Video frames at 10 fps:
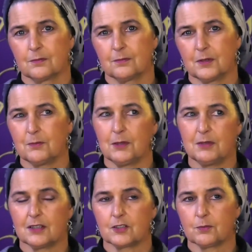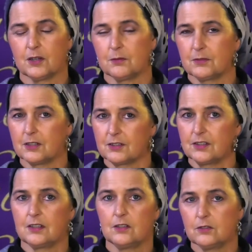But maybe that's the problem. They'll
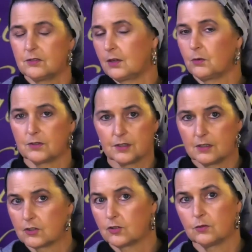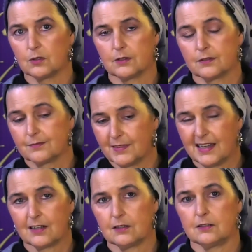see you, they won't see Yeshua
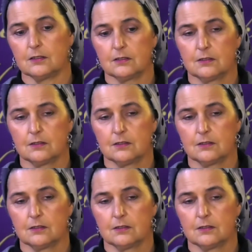at all.